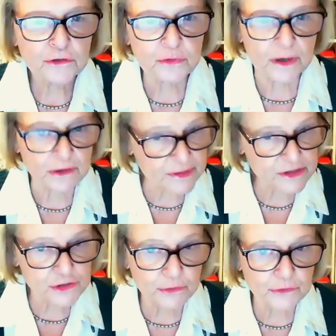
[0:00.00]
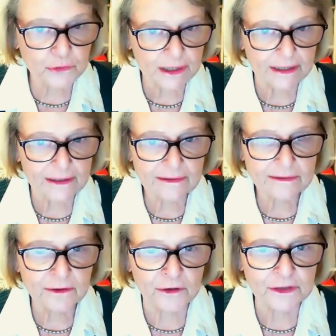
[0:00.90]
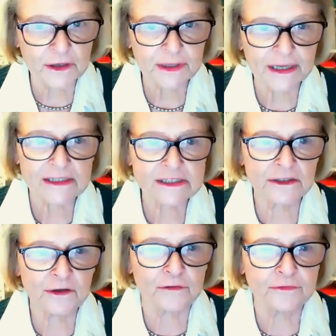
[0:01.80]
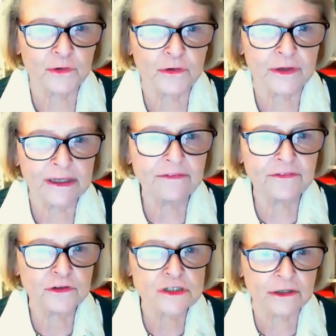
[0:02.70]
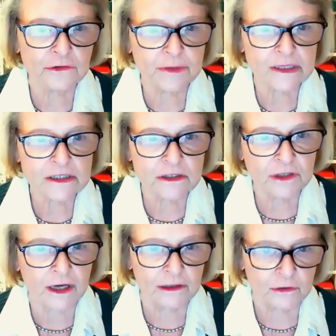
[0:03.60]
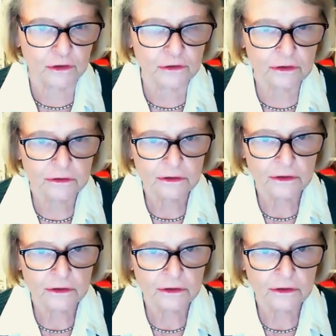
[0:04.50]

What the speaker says: to address you today on the occasion of your intergenerational dialogue